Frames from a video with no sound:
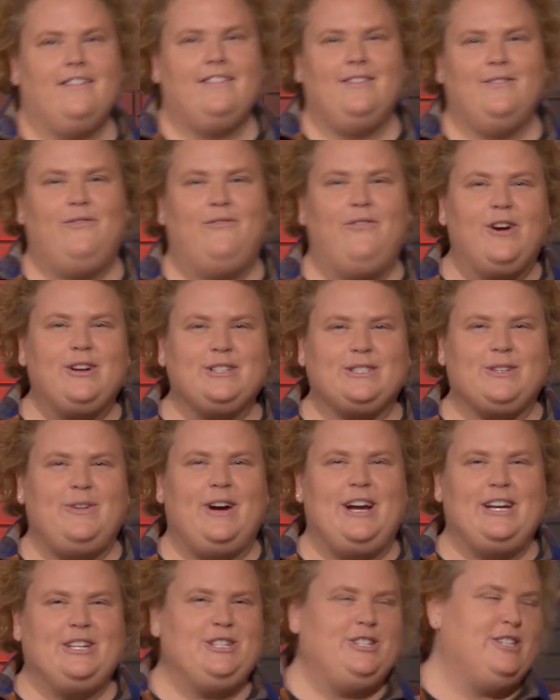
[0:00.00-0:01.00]
the first
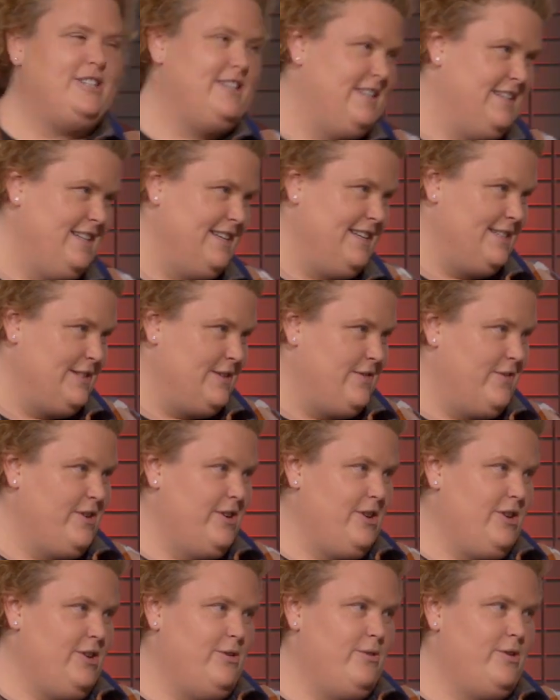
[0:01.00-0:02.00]
question is for
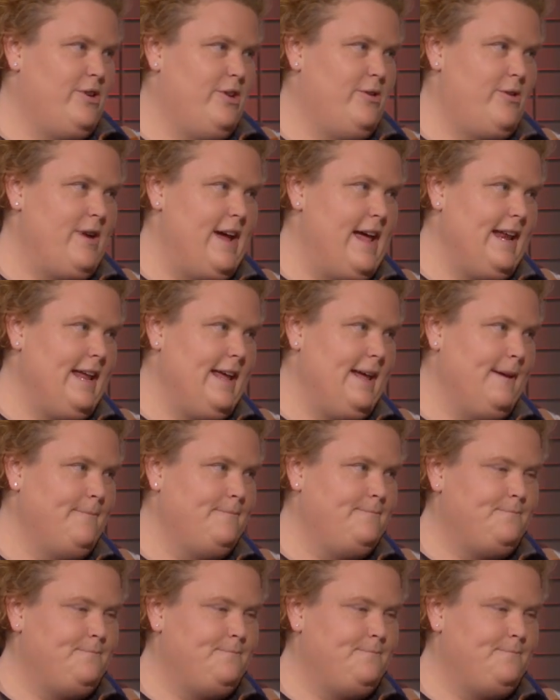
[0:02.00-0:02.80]
you. Are you ready?